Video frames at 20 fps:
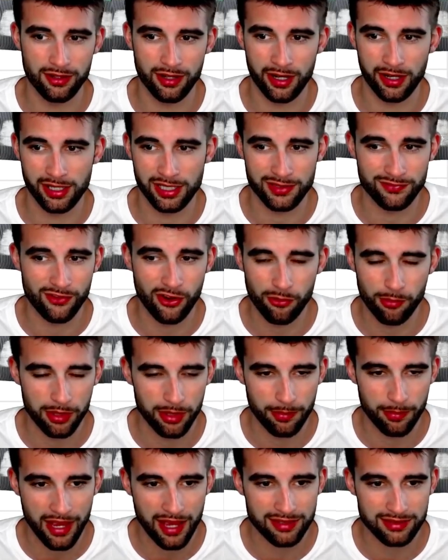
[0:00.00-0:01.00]
and his involvement
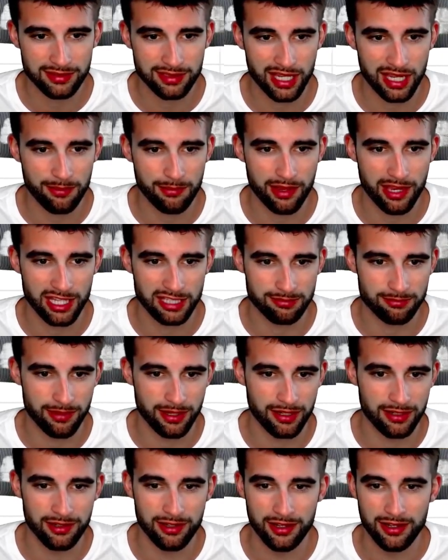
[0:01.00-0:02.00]
in the passing game has
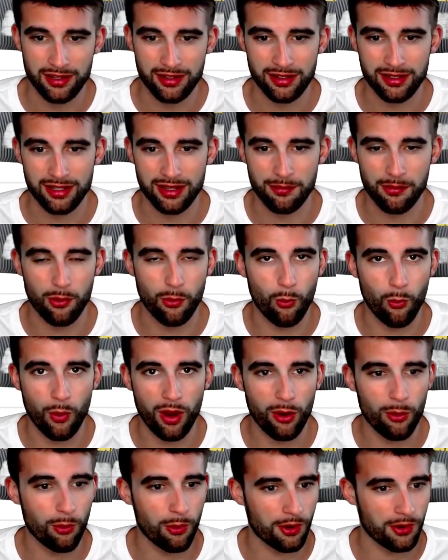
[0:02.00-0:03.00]
made him
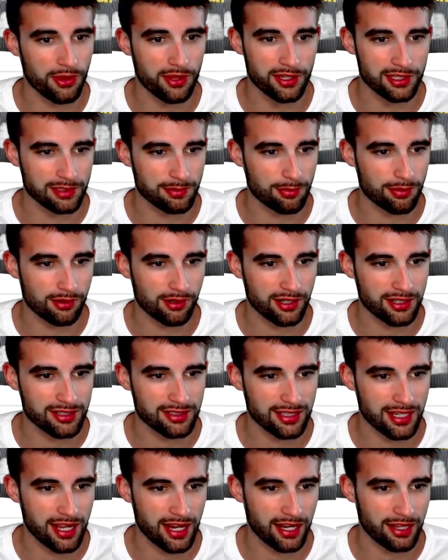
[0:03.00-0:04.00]
well worth his price
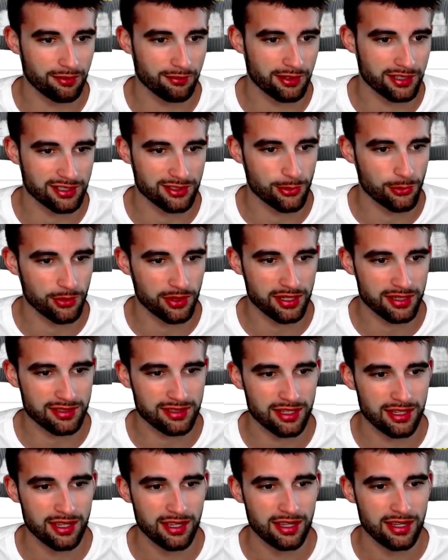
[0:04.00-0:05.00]
tag in recent
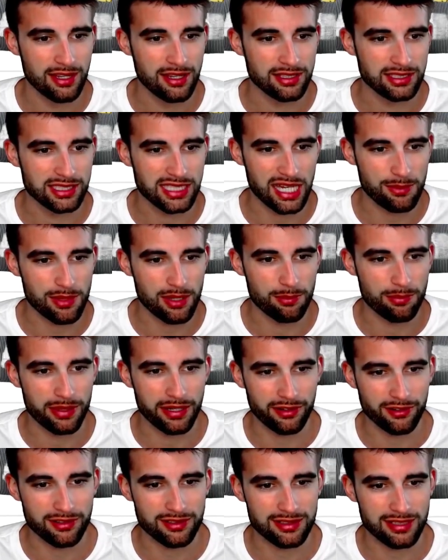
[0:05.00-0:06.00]
weeks. Damian
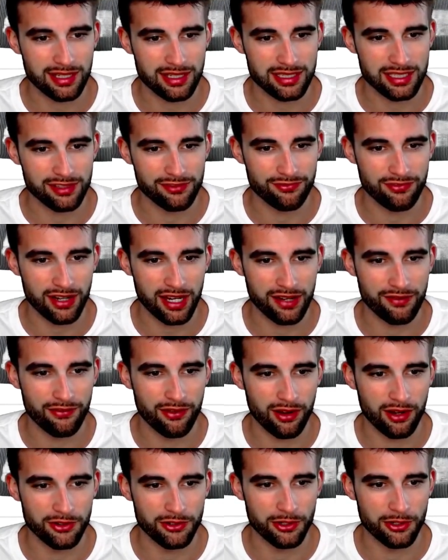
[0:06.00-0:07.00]
Pierce,
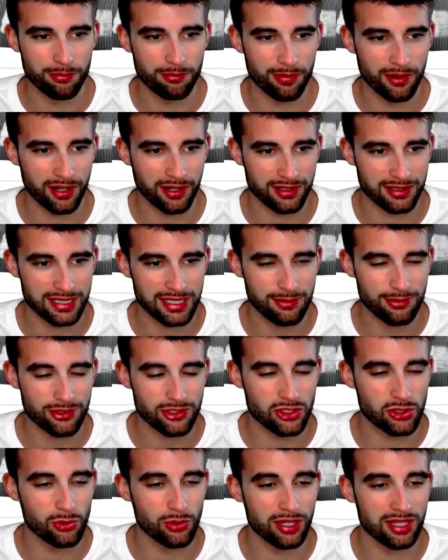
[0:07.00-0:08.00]
$6,500. He was
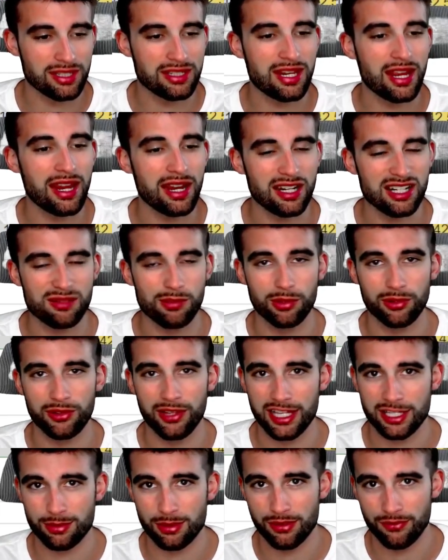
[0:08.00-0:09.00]
doing terrible
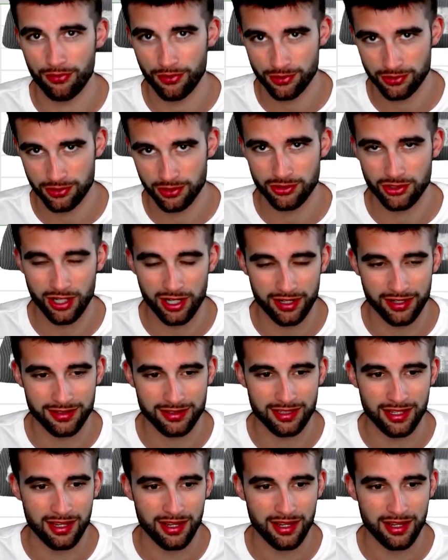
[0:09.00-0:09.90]
last week versus the Giants.